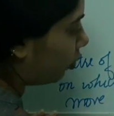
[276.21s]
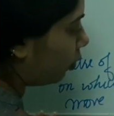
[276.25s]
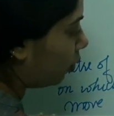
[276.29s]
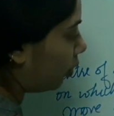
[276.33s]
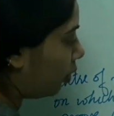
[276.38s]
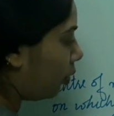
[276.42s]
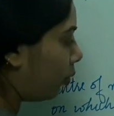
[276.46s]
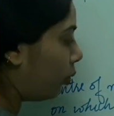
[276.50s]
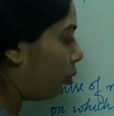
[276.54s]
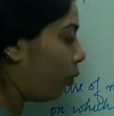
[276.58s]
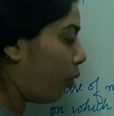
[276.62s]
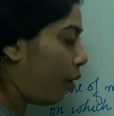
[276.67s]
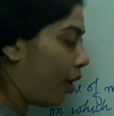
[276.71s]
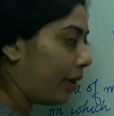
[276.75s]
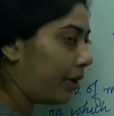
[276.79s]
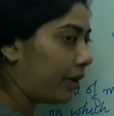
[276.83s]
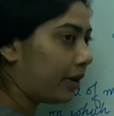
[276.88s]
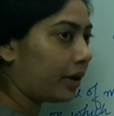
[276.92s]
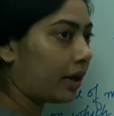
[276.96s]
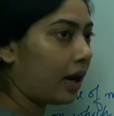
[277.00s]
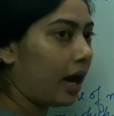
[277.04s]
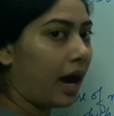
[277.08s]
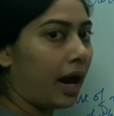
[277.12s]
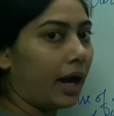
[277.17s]
What
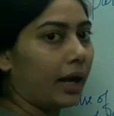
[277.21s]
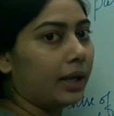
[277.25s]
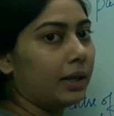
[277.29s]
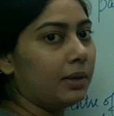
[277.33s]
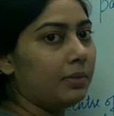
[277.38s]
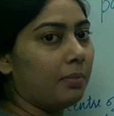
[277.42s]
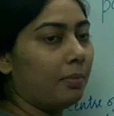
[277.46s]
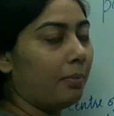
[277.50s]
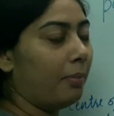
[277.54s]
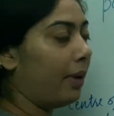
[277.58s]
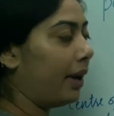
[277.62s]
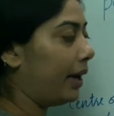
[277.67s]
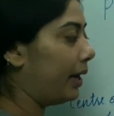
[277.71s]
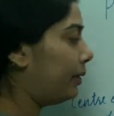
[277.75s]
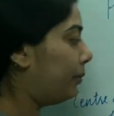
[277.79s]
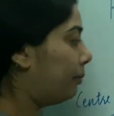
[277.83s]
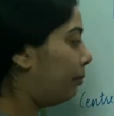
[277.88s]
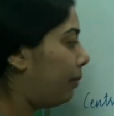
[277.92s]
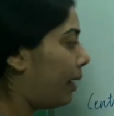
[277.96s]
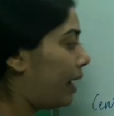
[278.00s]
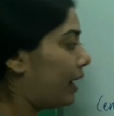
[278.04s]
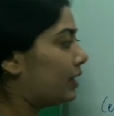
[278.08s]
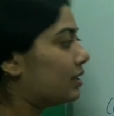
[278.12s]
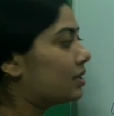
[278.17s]
I meant
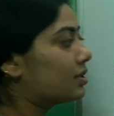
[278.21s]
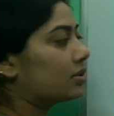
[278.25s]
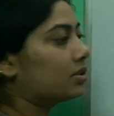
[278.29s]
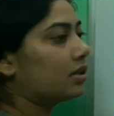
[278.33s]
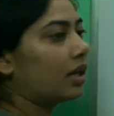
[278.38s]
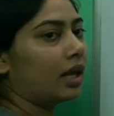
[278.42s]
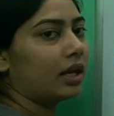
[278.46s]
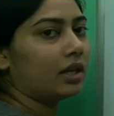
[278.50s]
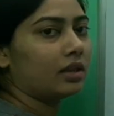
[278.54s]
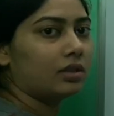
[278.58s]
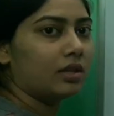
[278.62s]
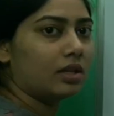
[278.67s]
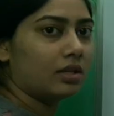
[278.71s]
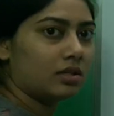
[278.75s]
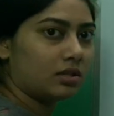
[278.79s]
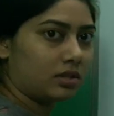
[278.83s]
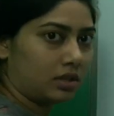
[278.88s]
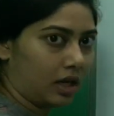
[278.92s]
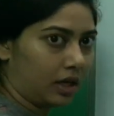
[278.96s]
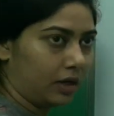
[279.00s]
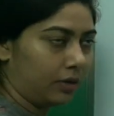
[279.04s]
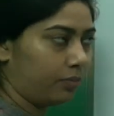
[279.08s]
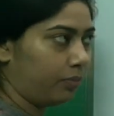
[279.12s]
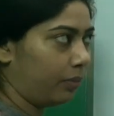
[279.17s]
by saying this
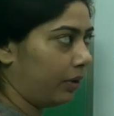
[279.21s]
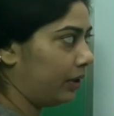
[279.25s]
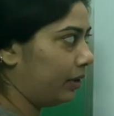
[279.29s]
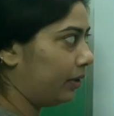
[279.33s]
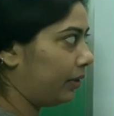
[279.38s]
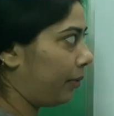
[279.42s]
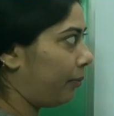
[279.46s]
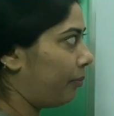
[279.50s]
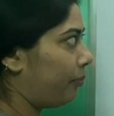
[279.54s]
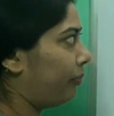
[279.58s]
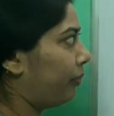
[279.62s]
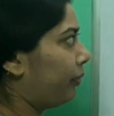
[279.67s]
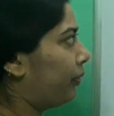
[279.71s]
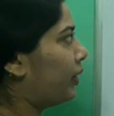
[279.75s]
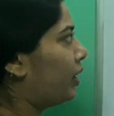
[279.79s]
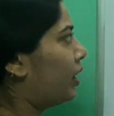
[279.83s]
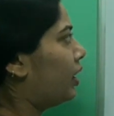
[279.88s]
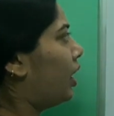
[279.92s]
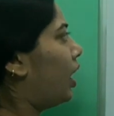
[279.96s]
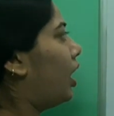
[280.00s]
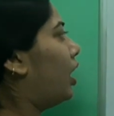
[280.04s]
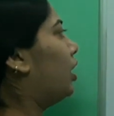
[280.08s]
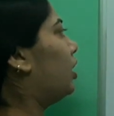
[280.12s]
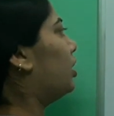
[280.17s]
statement?
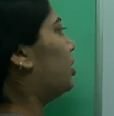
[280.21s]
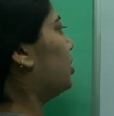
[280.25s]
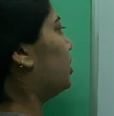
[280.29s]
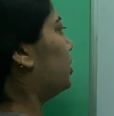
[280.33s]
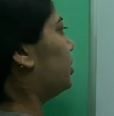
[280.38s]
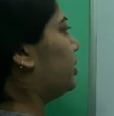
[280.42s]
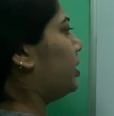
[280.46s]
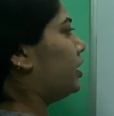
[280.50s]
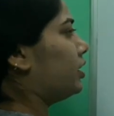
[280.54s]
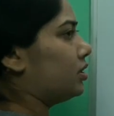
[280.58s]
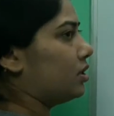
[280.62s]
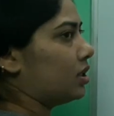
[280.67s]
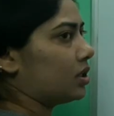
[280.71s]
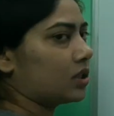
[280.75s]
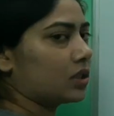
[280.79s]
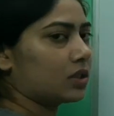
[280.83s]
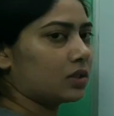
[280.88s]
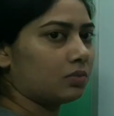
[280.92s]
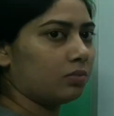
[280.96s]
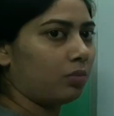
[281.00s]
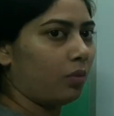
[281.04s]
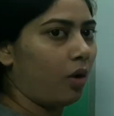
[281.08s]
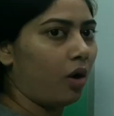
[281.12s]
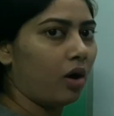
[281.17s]
There is a
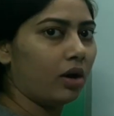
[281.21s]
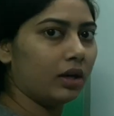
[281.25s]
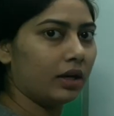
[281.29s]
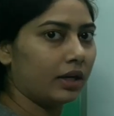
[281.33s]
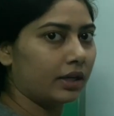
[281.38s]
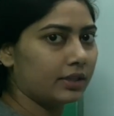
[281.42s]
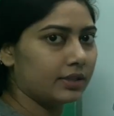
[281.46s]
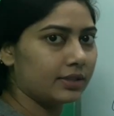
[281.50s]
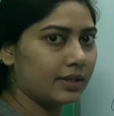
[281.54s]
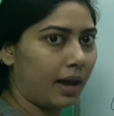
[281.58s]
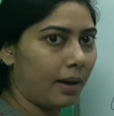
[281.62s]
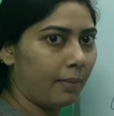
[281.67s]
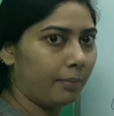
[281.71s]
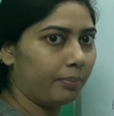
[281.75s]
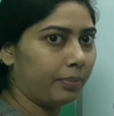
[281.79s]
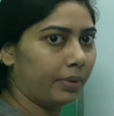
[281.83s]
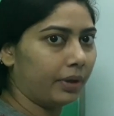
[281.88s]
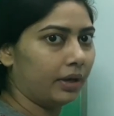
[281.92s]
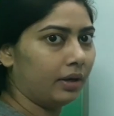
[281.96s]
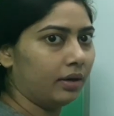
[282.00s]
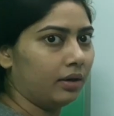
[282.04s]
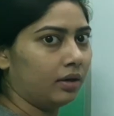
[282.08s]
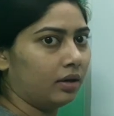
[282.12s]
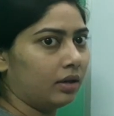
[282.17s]
small
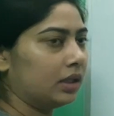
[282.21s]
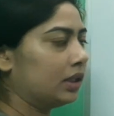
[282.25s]
example.